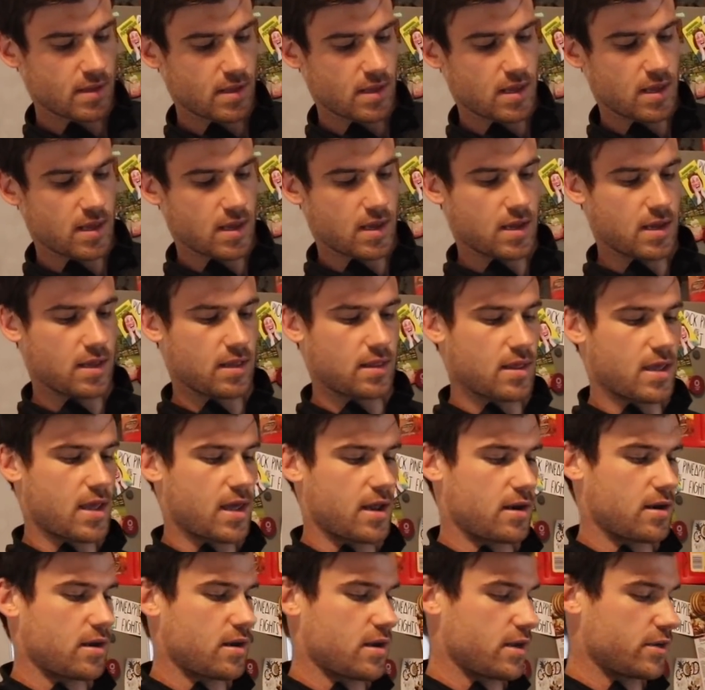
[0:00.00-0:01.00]
and
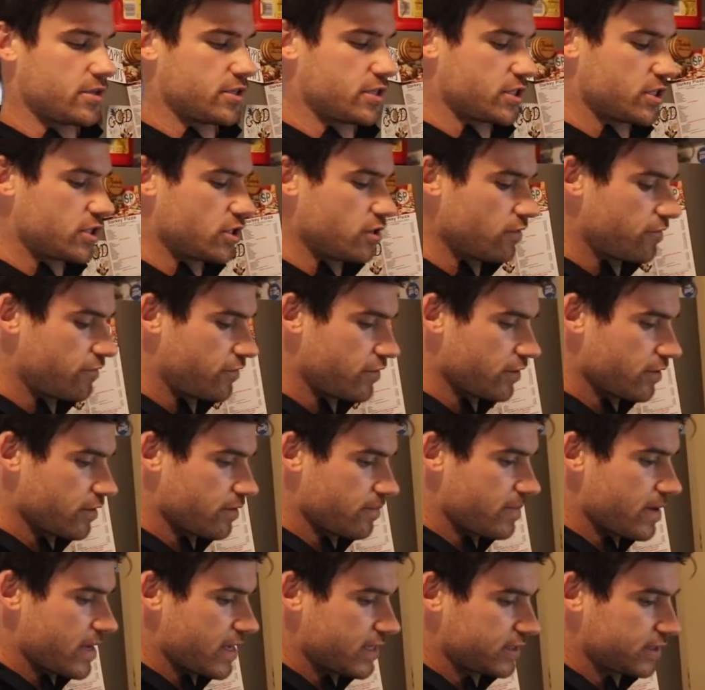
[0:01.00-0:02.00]
that uh, just you feel
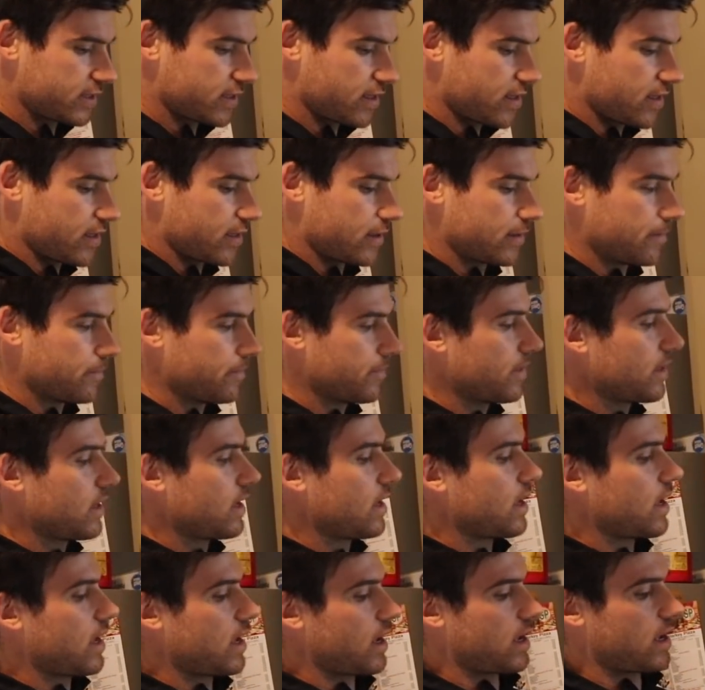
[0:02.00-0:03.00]
the best on.
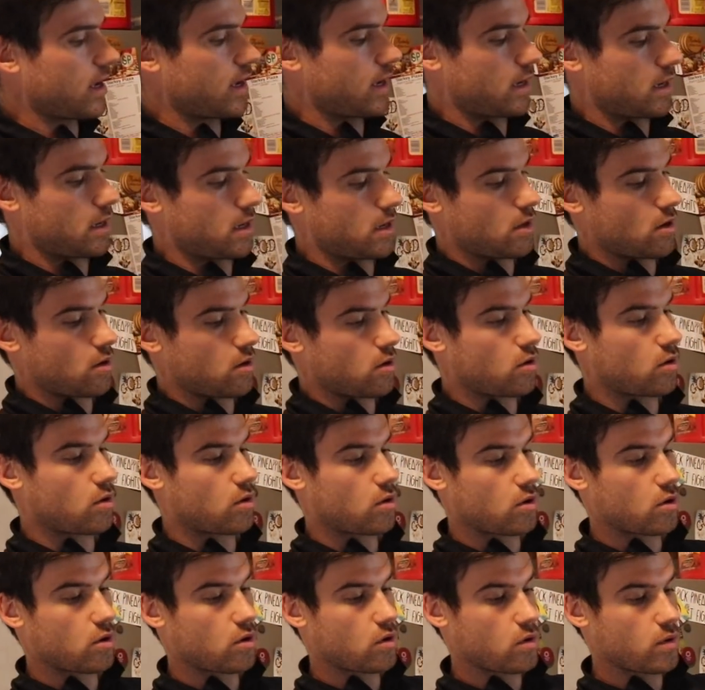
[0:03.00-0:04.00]
And
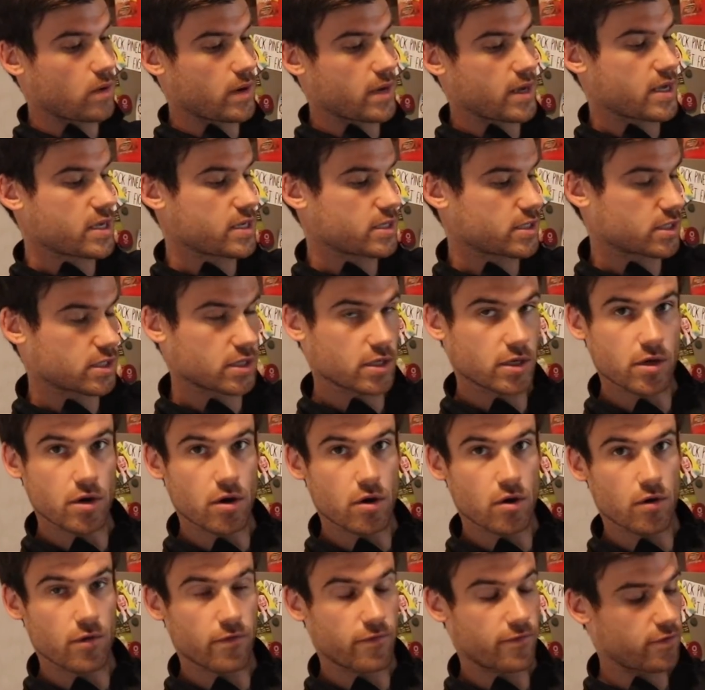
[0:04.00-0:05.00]
always
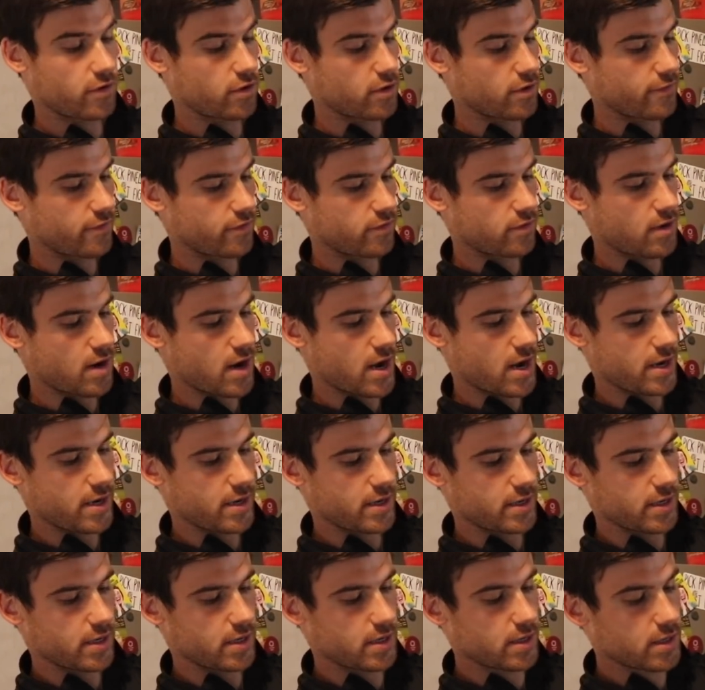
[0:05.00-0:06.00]
go for a
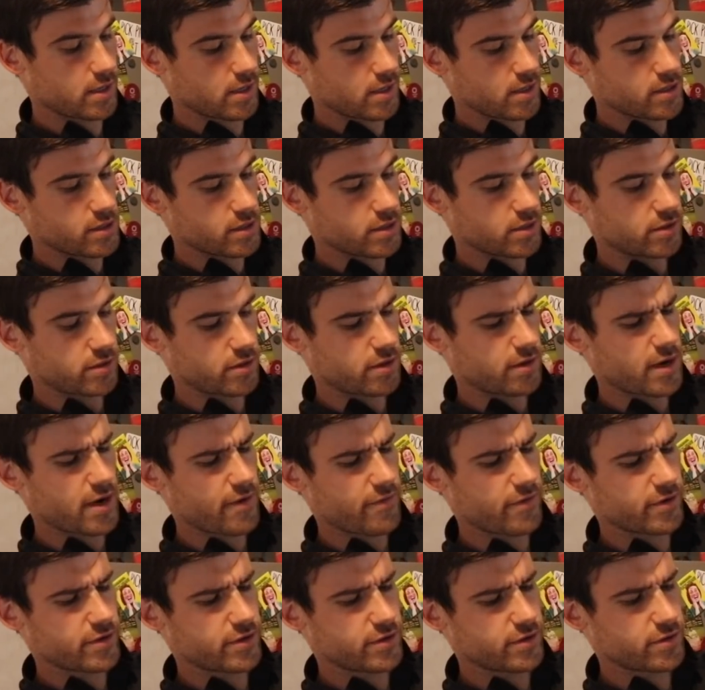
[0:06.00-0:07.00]
variety. So don't
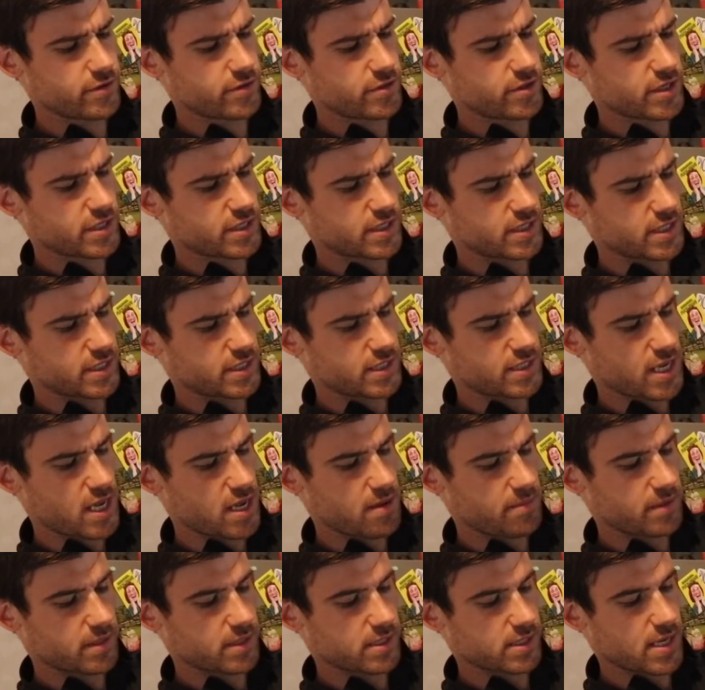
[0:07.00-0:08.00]
ever do just the
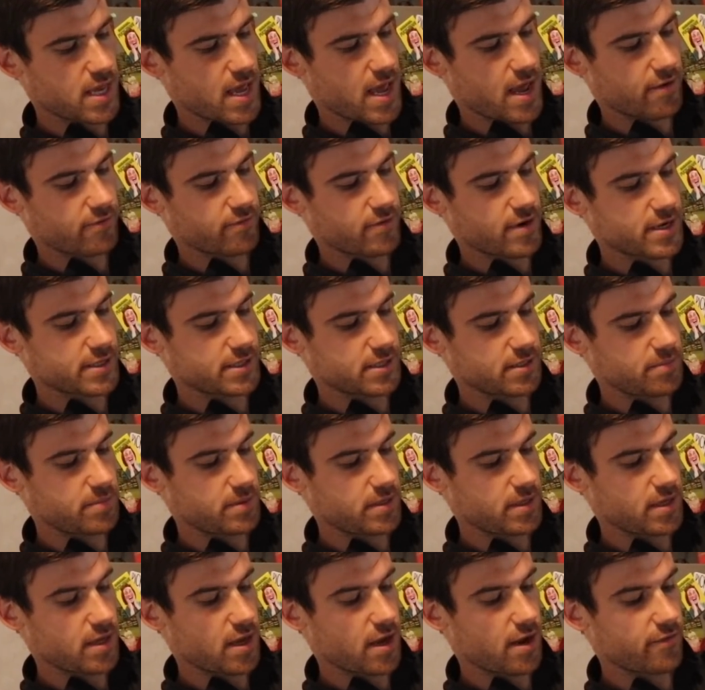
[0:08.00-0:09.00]
same exact
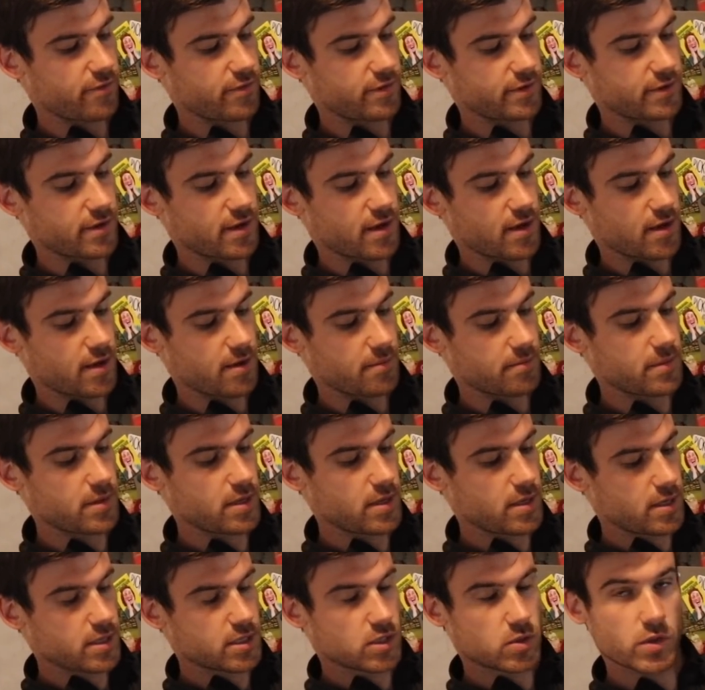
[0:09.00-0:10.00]
recipe every time.
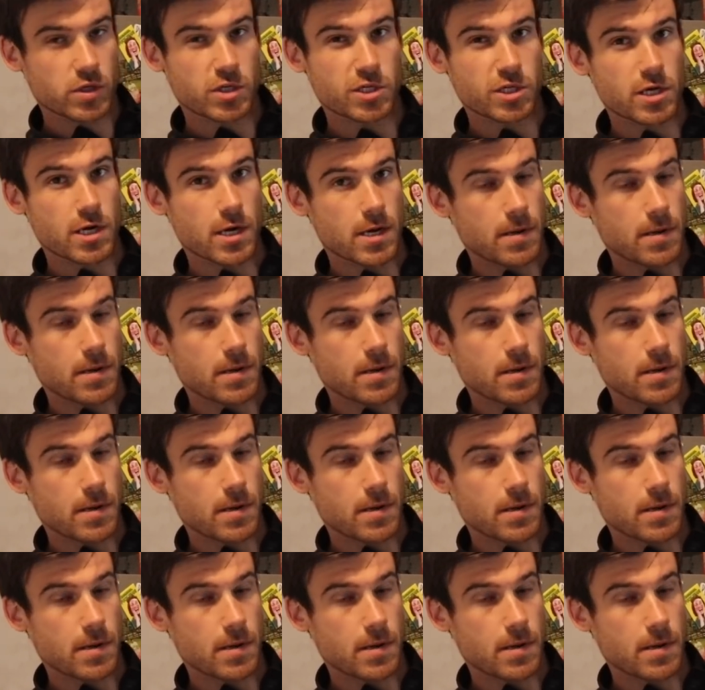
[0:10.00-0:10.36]
Switch it